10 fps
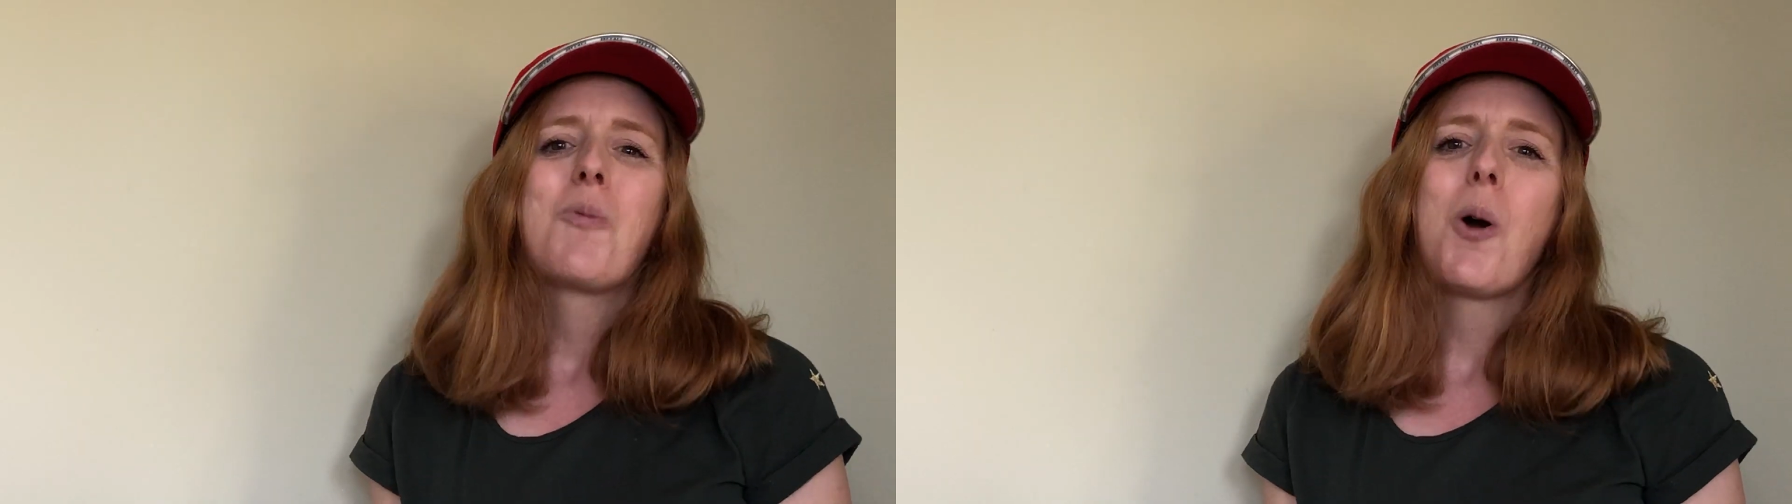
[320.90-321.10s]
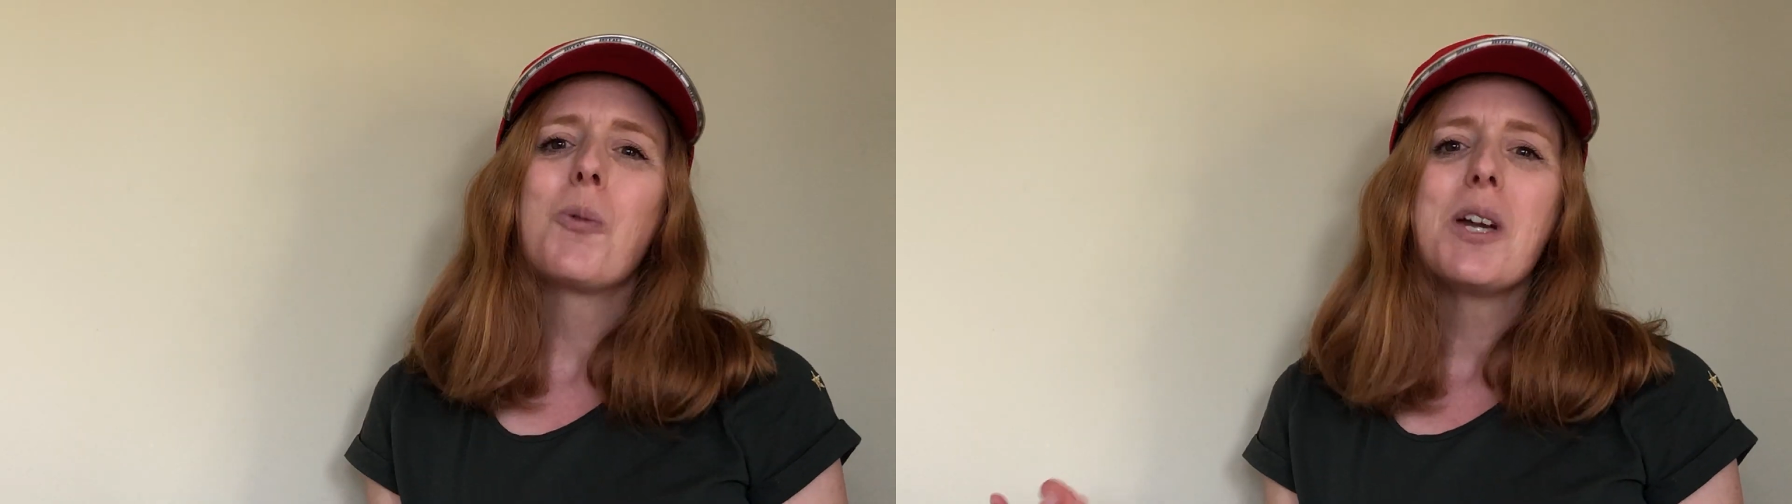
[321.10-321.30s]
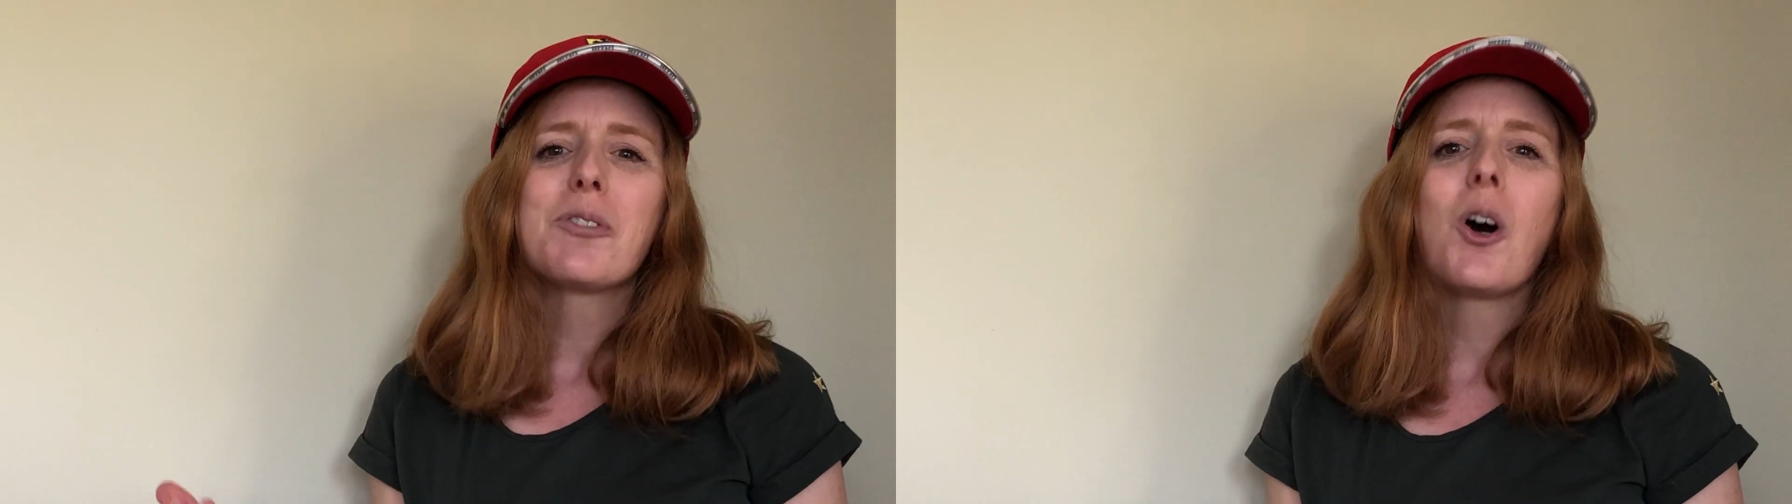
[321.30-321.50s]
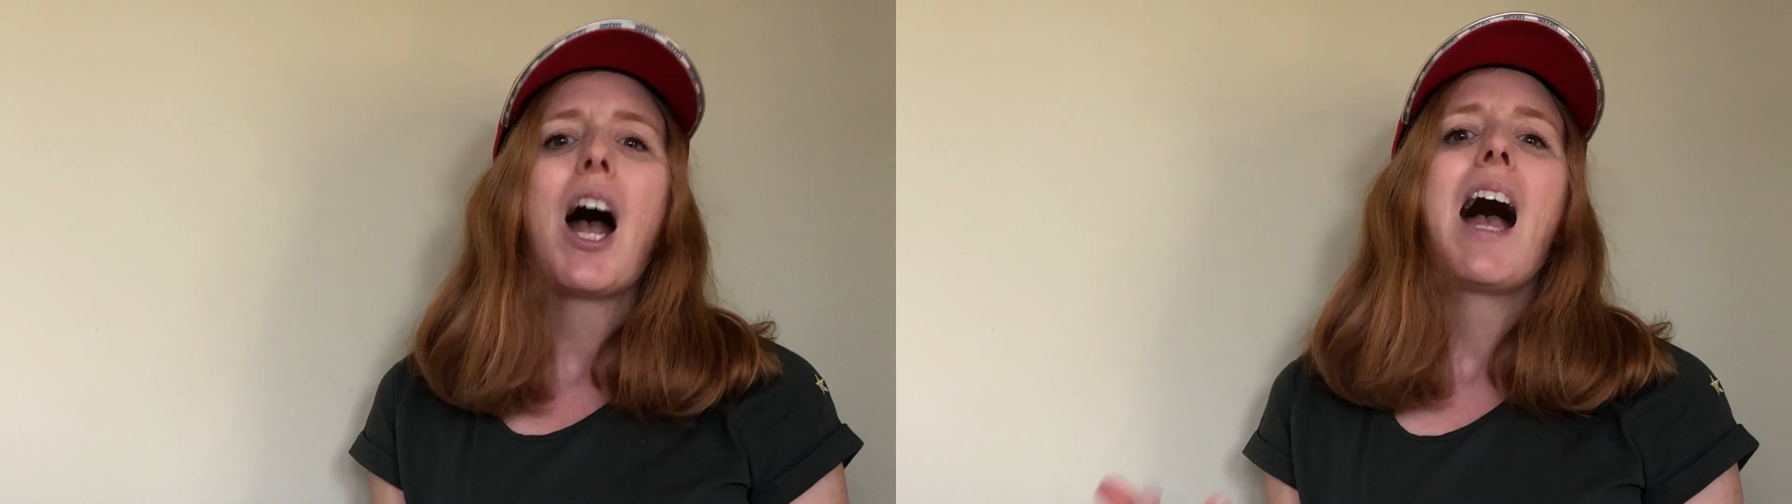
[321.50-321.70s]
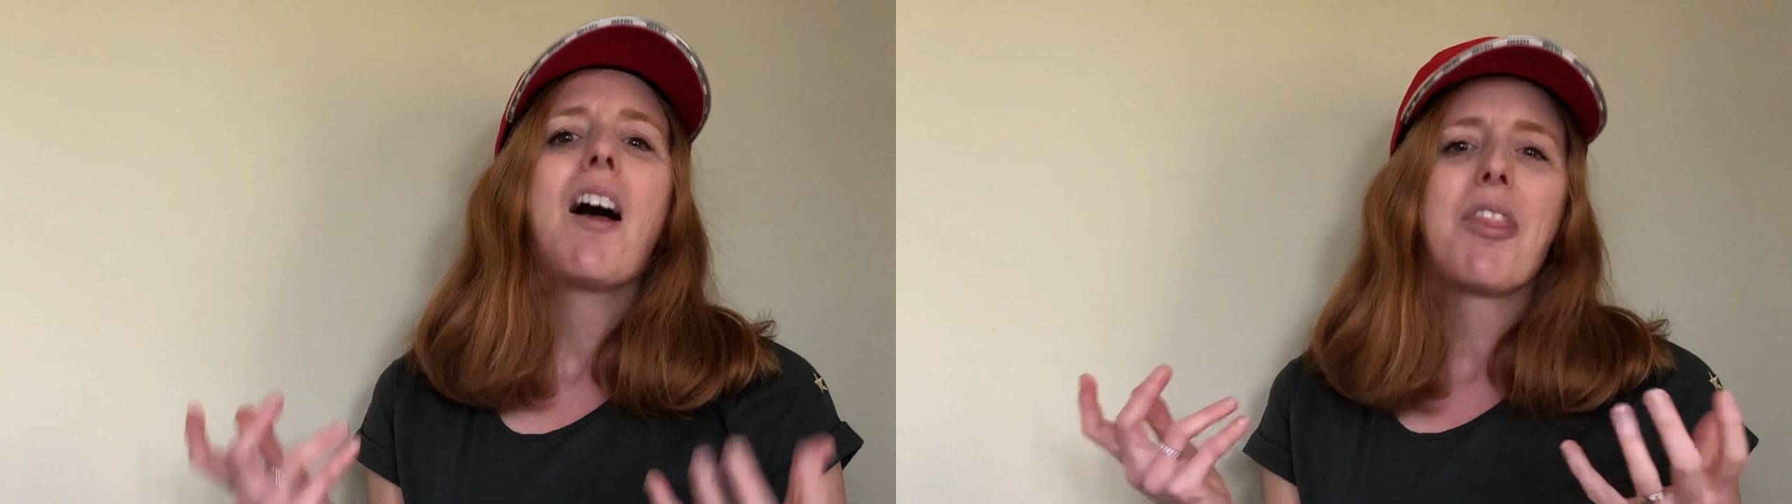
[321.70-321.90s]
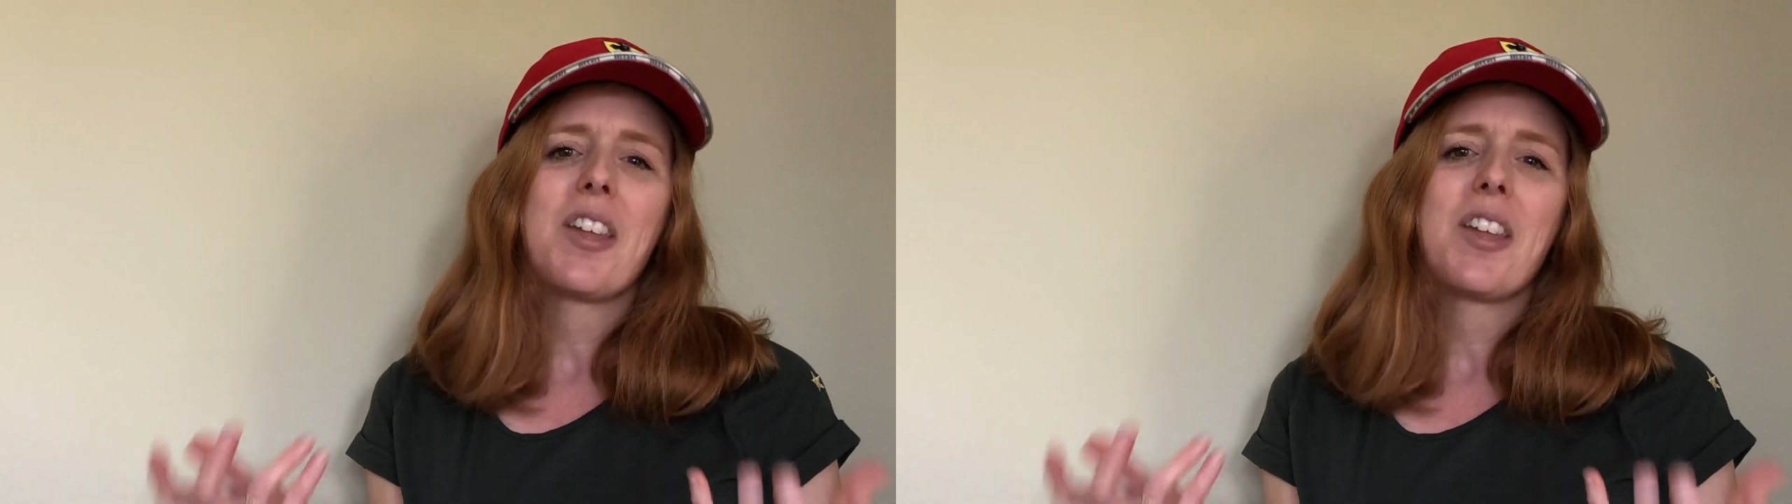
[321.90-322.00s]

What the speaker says: Well, we've got our